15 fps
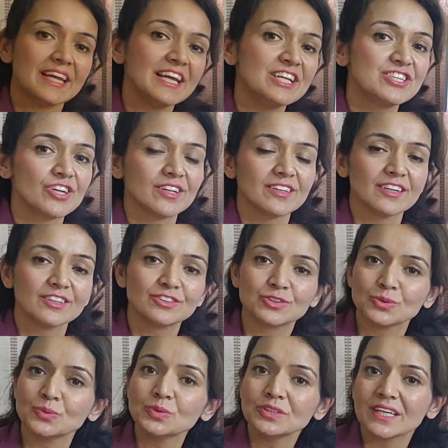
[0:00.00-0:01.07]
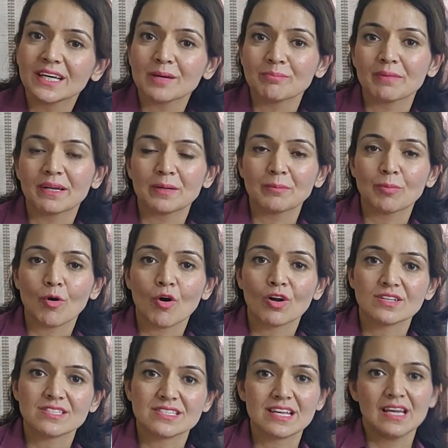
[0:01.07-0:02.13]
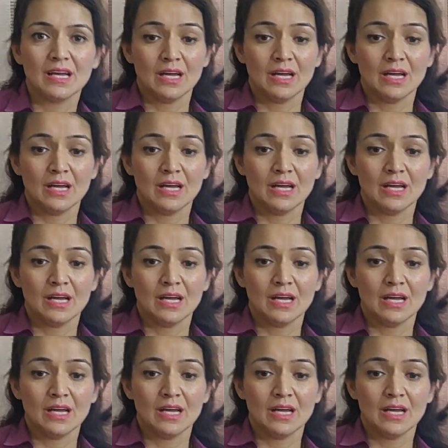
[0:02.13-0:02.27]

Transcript: each other through the comment box.